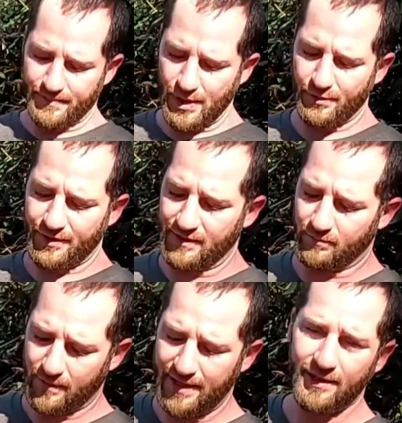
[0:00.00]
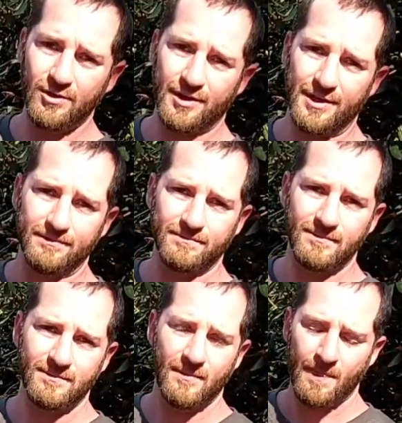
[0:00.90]
both in red and green,
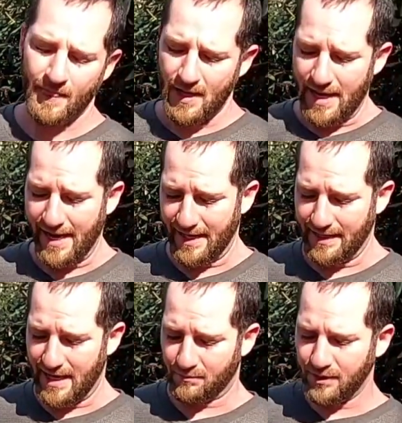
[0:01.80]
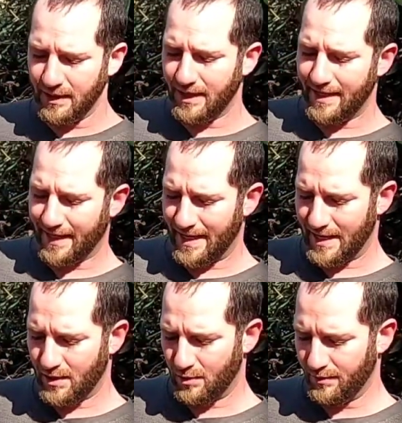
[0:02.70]
and I really like
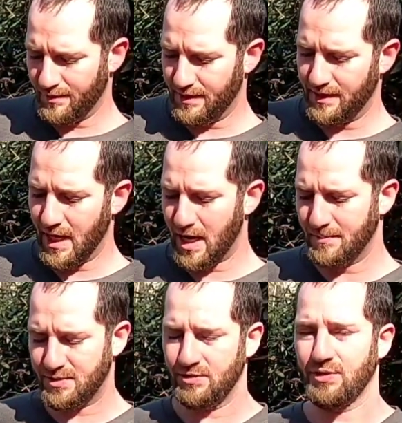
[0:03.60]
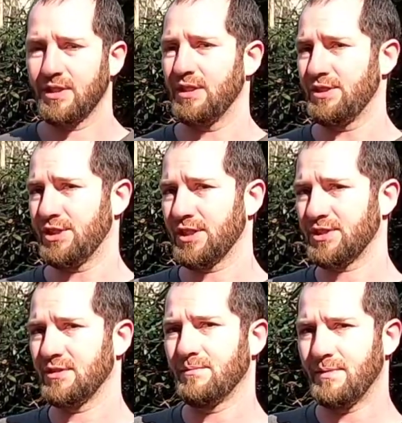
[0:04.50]
how the knobs, you can adjust
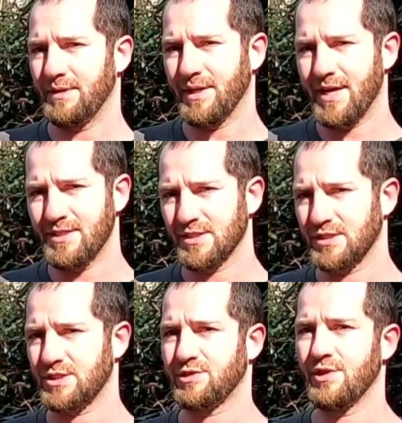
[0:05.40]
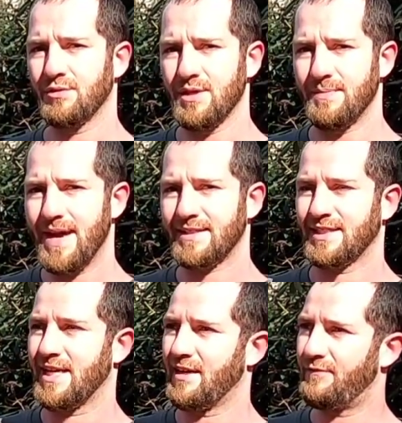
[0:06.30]
them nice and slowly back
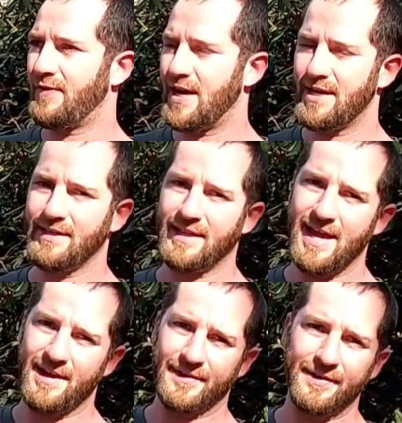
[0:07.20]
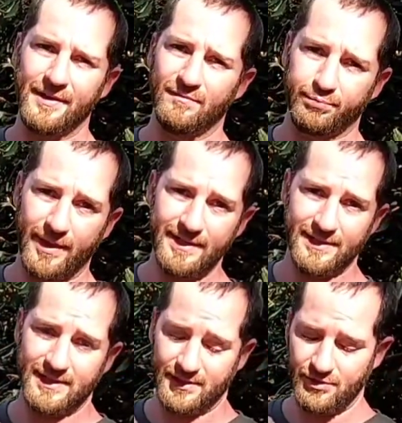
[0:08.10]
to kind of find that area of
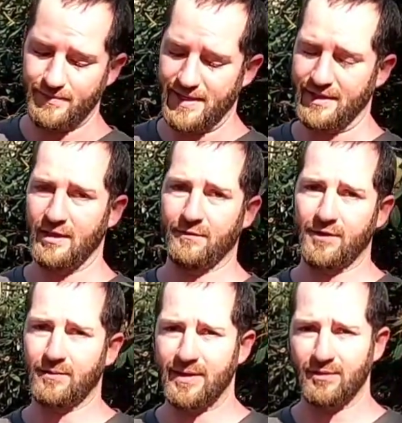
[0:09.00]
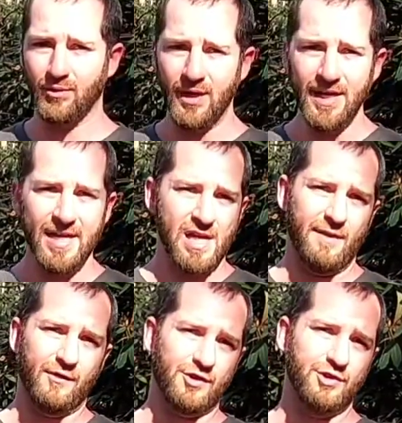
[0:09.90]
brightness that you may need for your reticle.
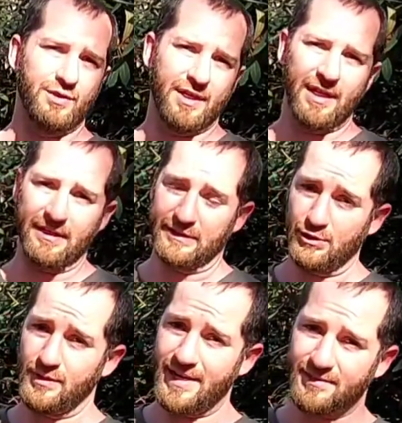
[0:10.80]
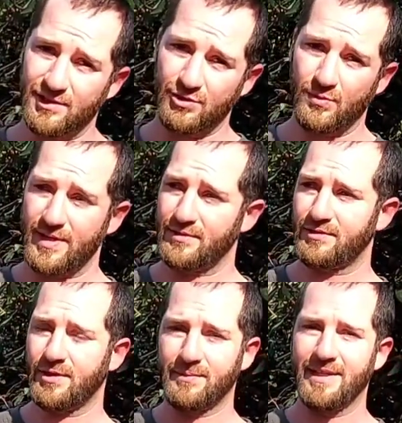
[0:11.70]
If you're shooting in a low light situation or
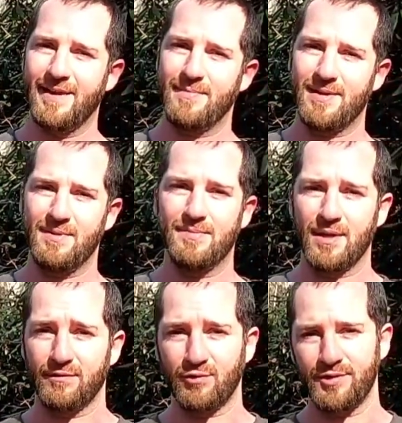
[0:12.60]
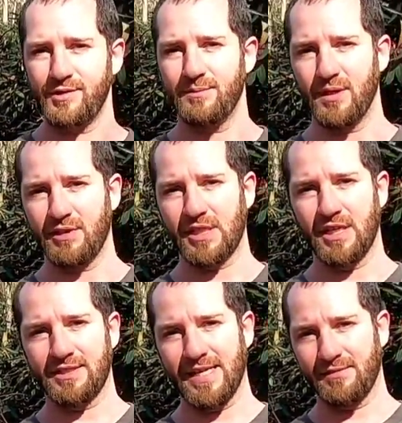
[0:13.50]
something, that may be better for you to be able to
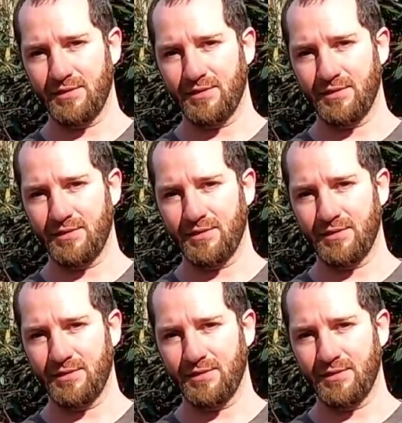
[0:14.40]
cut down